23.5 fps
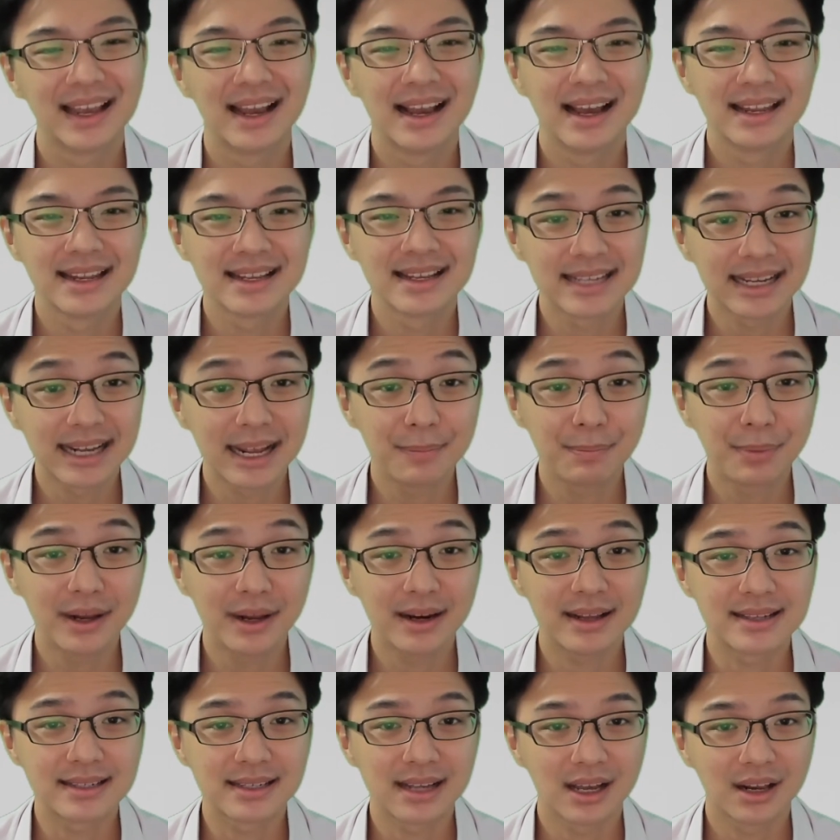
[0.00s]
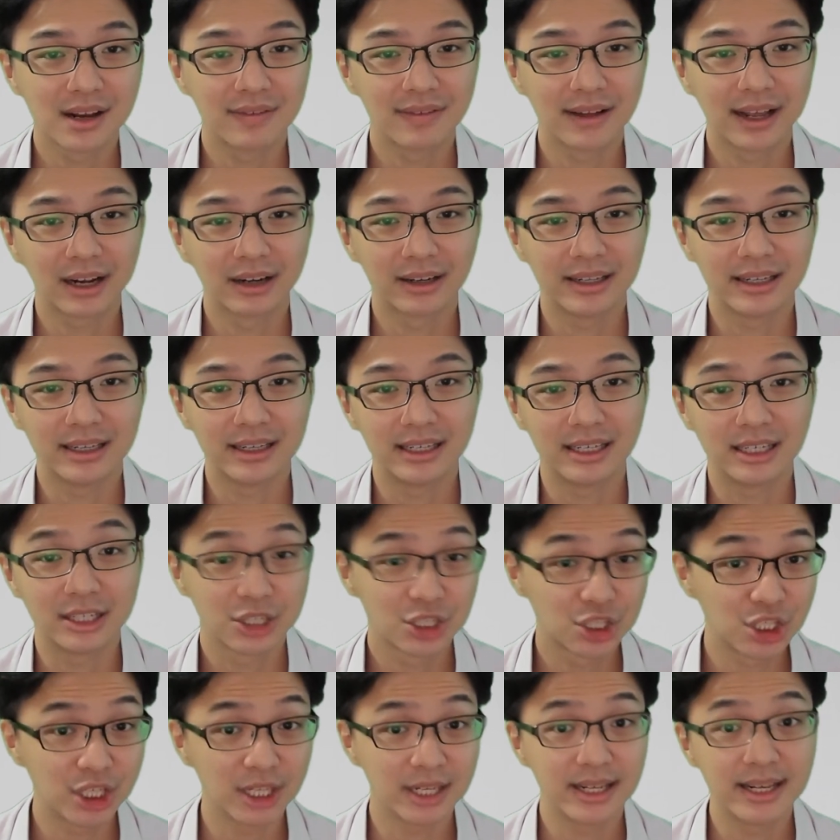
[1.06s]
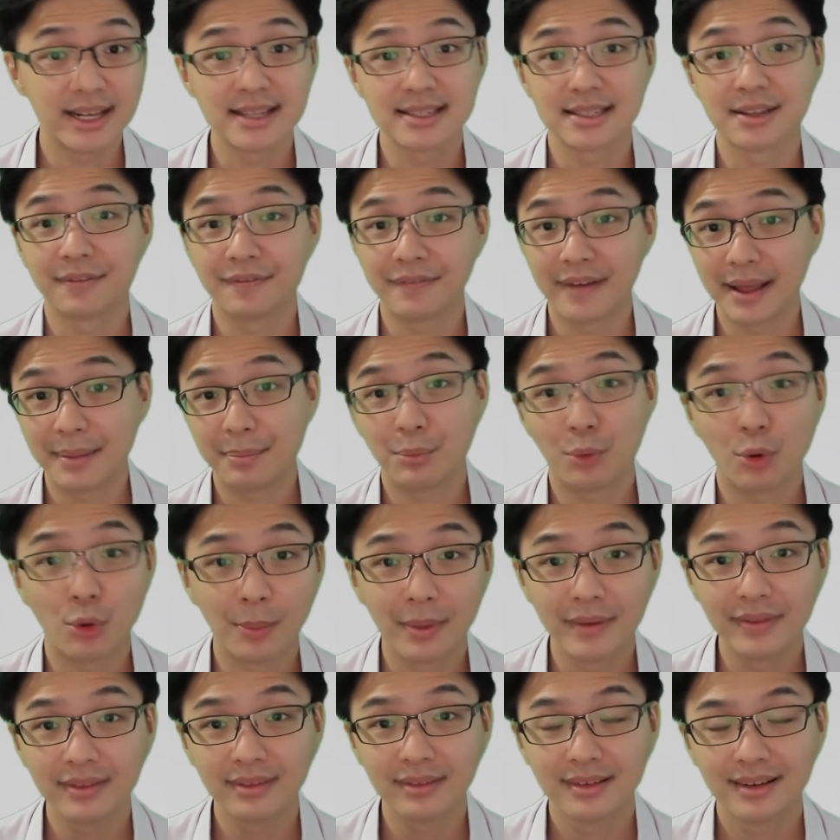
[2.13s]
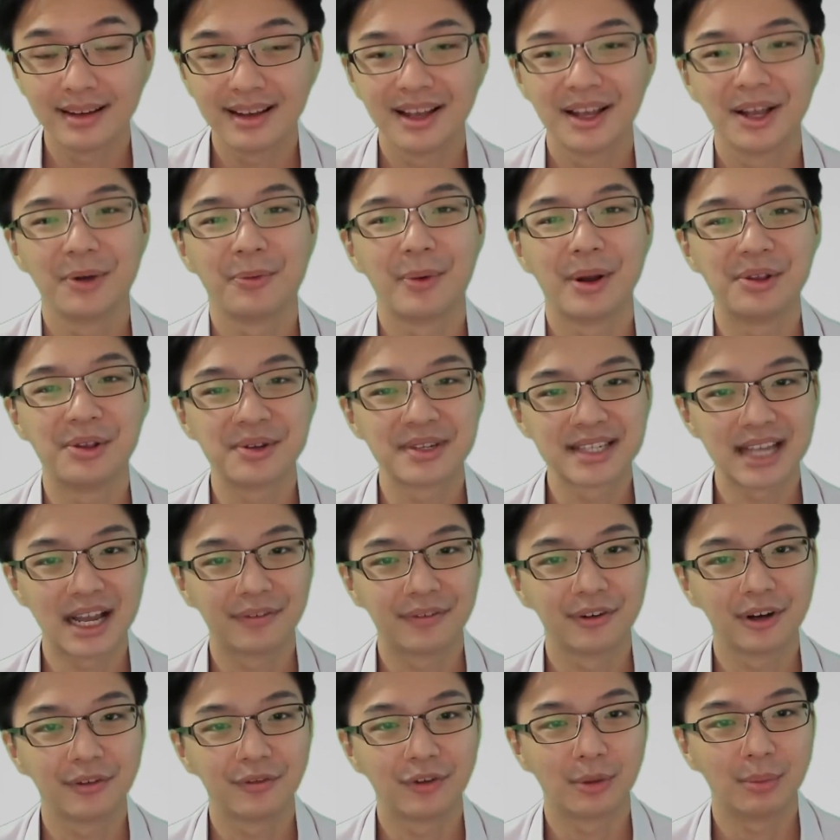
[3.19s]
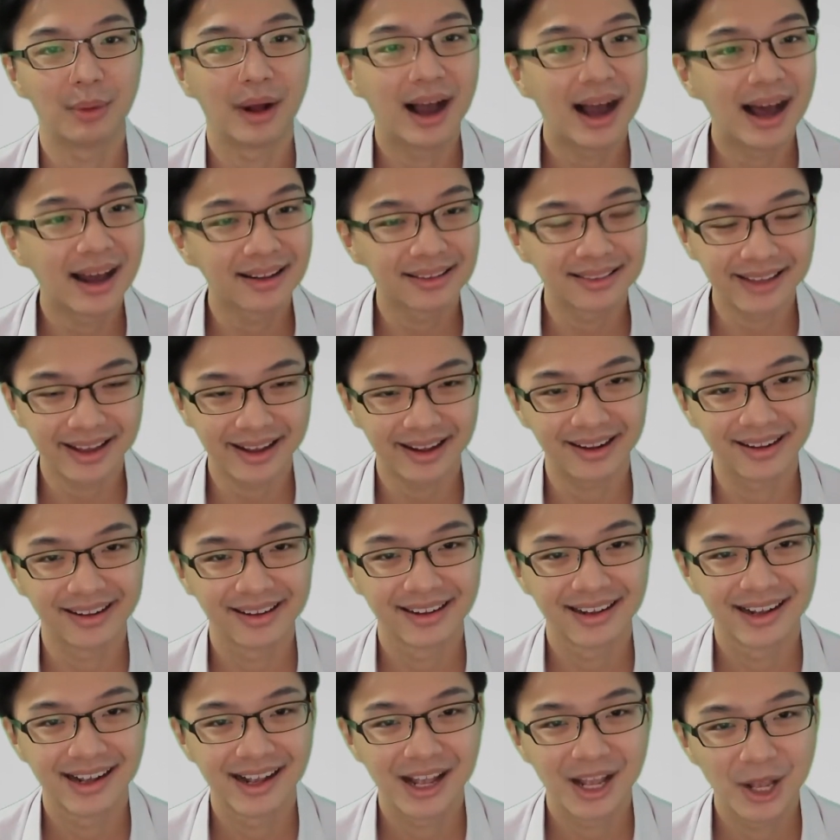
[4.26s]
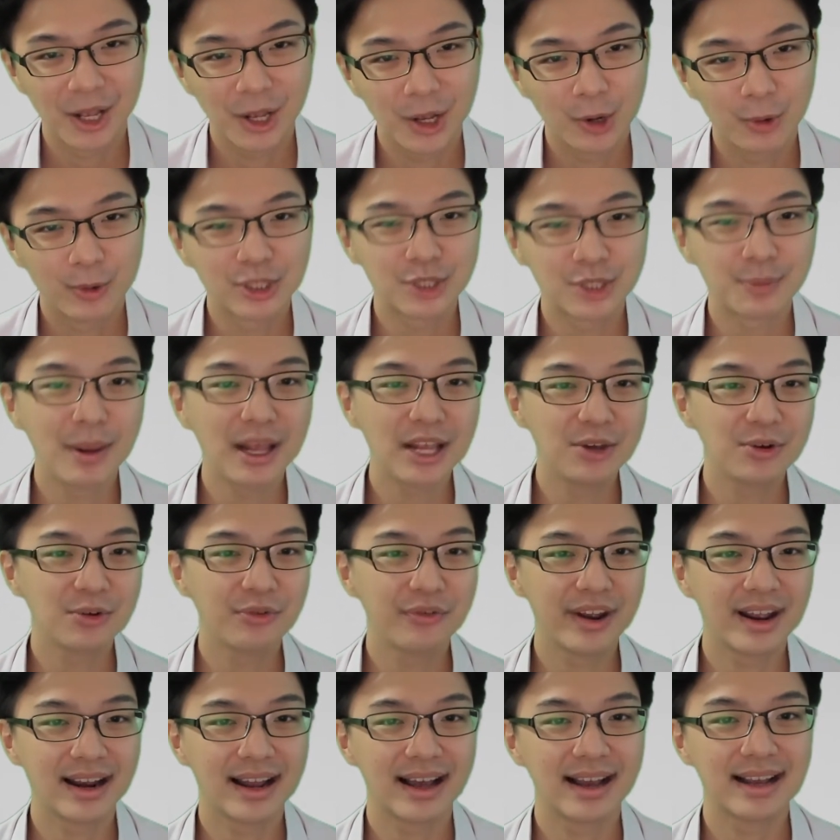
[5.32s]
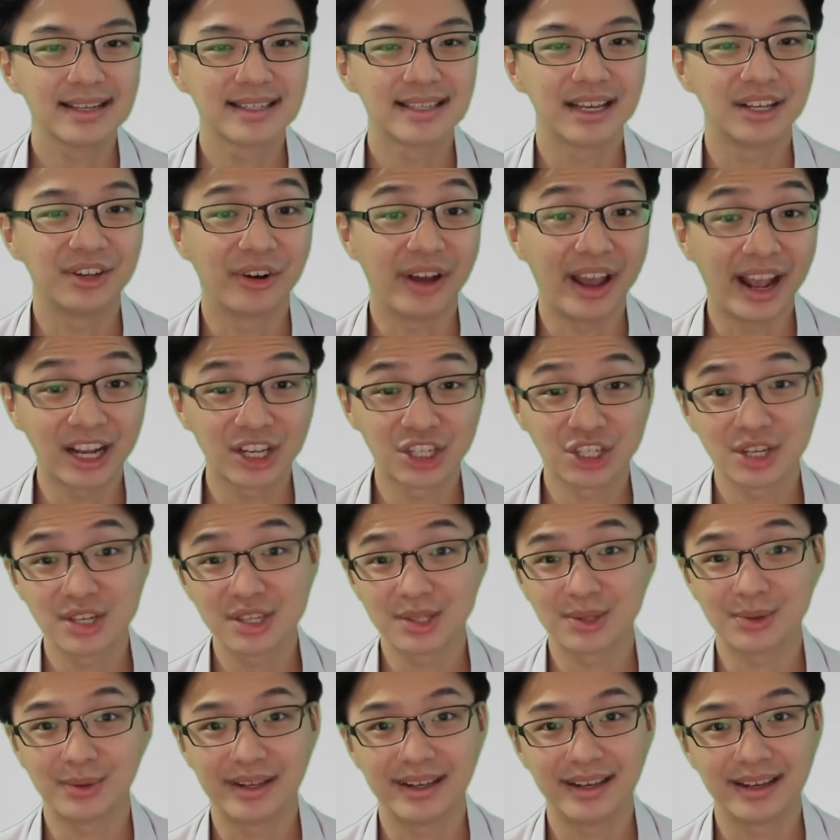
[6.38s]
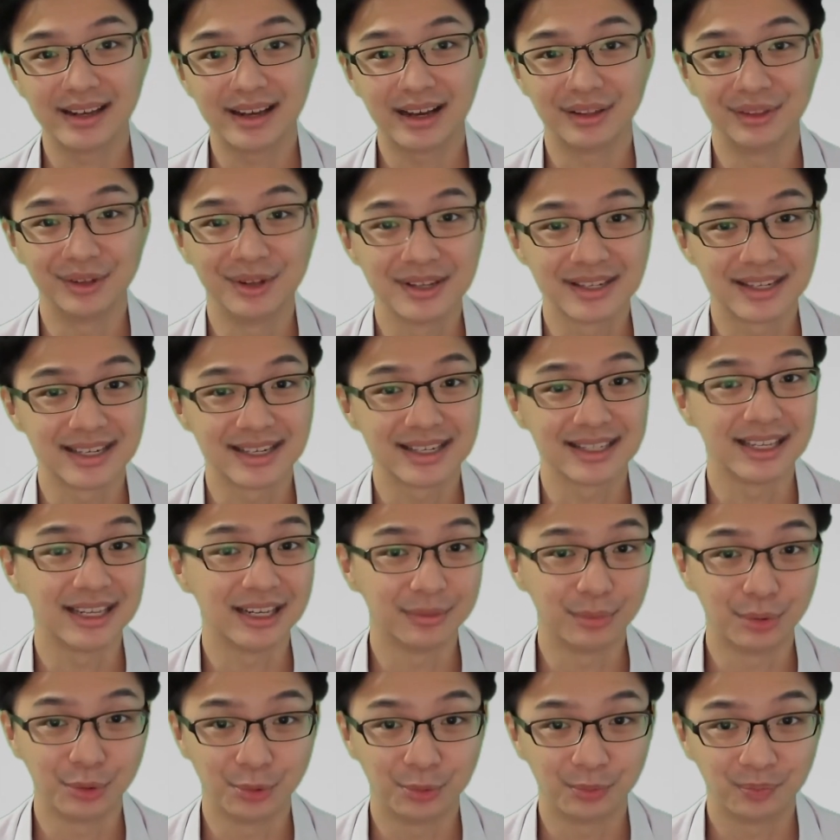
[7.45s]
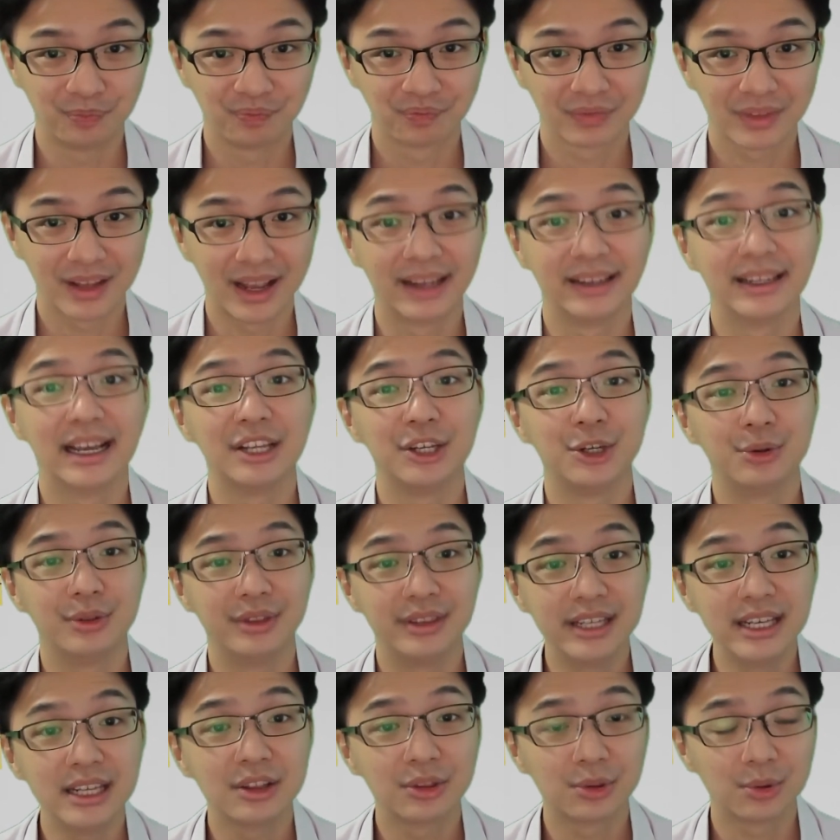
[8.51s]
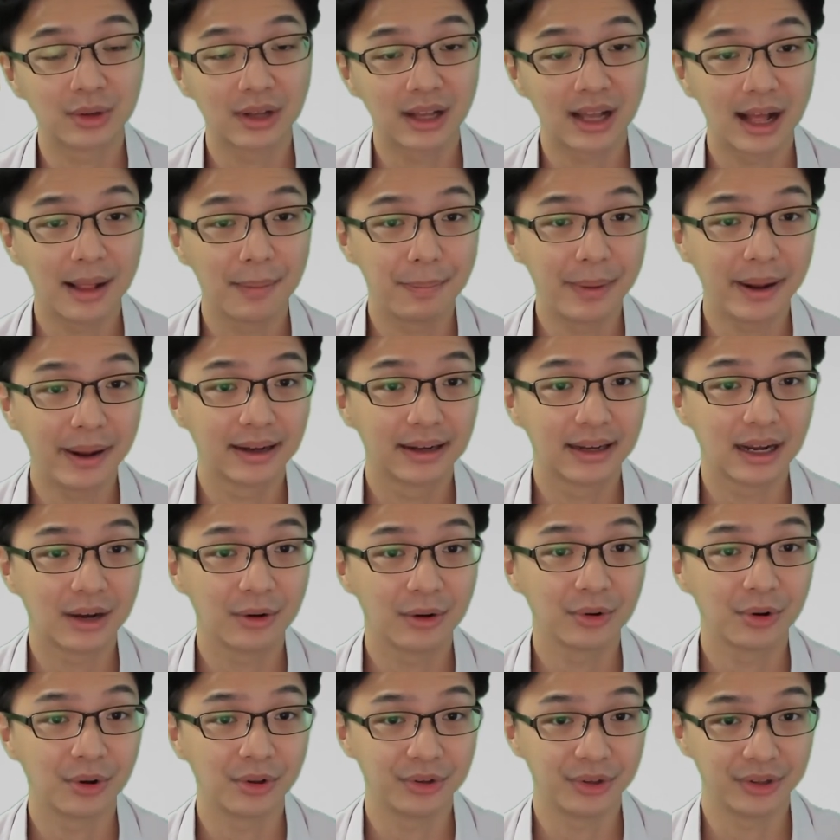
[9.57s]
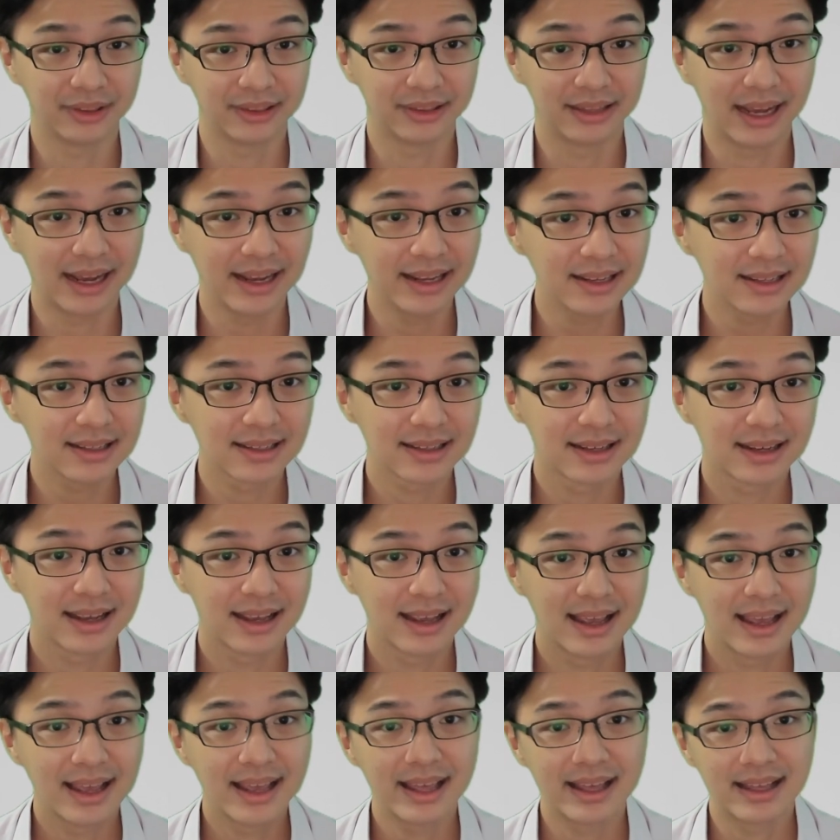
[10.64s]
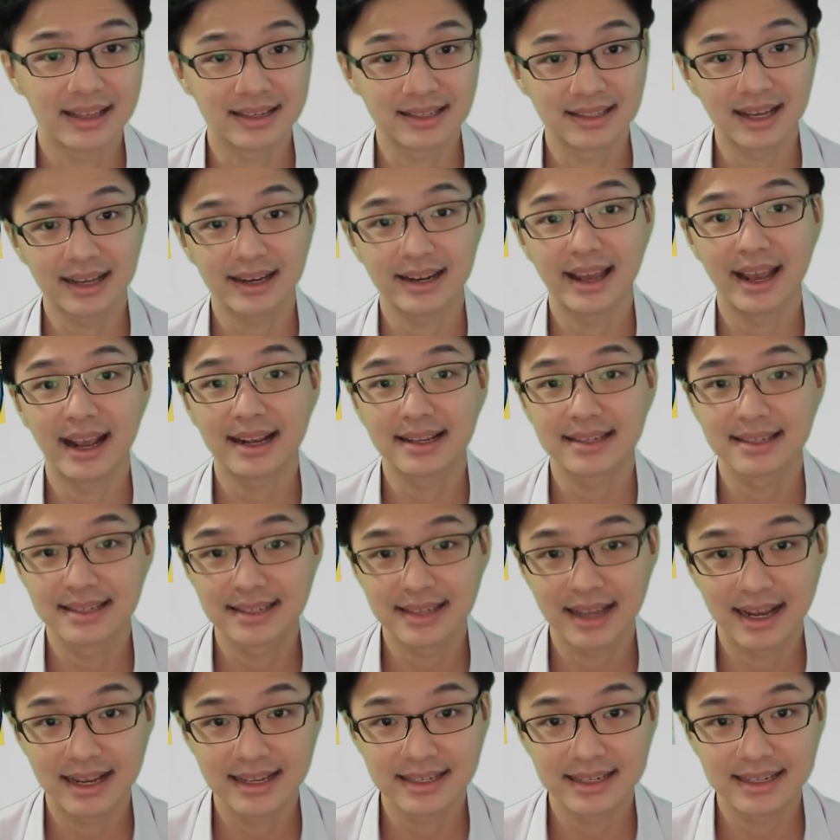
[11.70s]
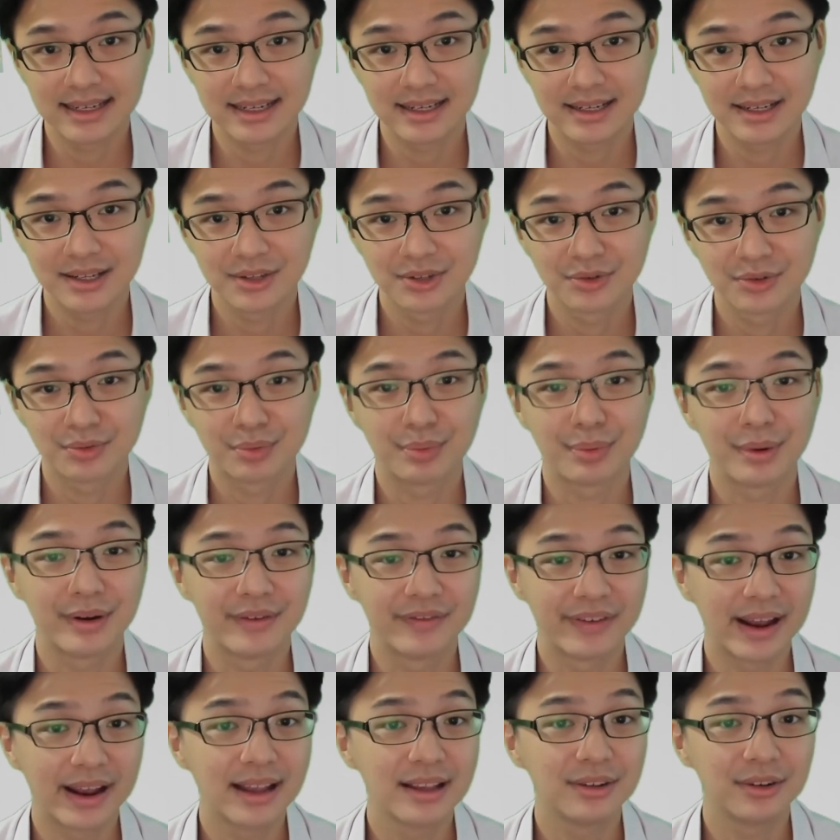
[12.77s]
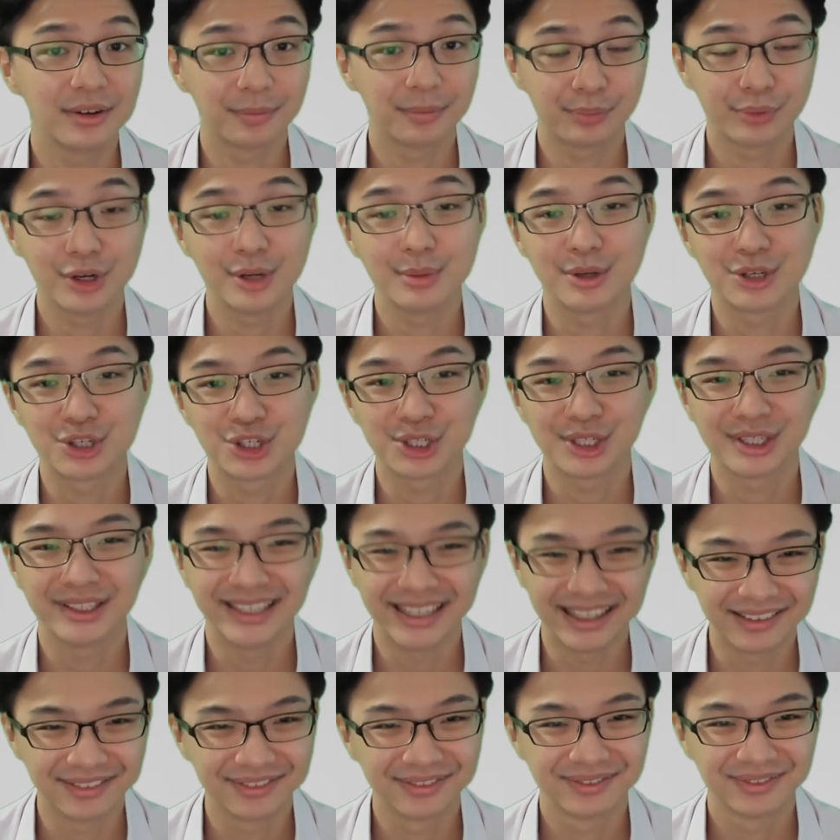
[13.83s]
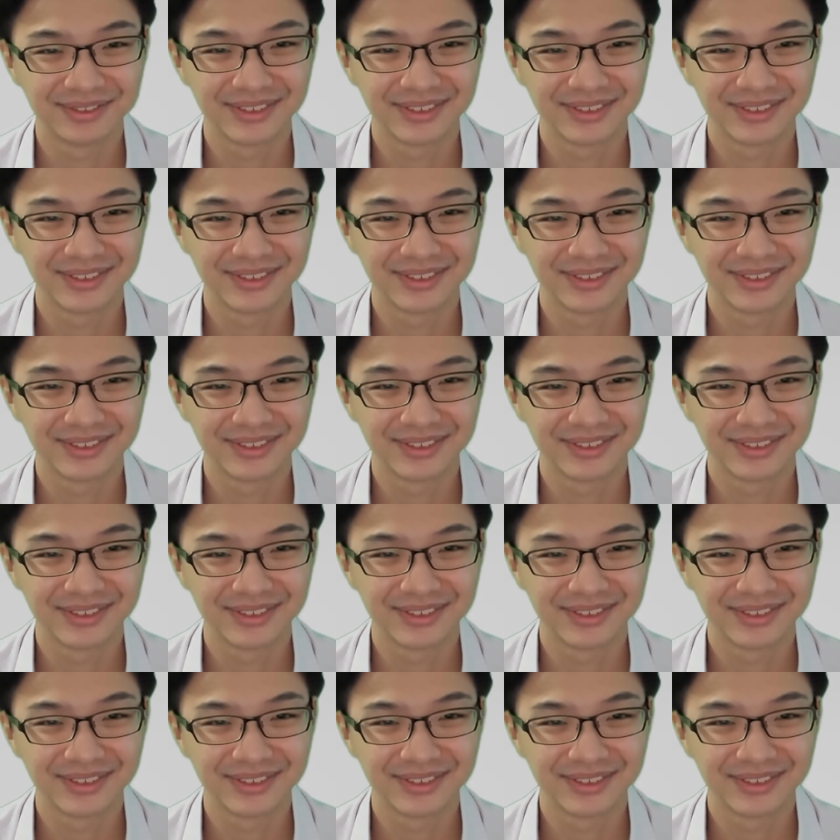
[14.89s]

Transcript: The second part is kind of like the shit hits the fan moment when you suffer from a heart attack, which made you realize that your actions today are not sustainable and that you need to cut back down on your diet and start exercising to prevent your premature death.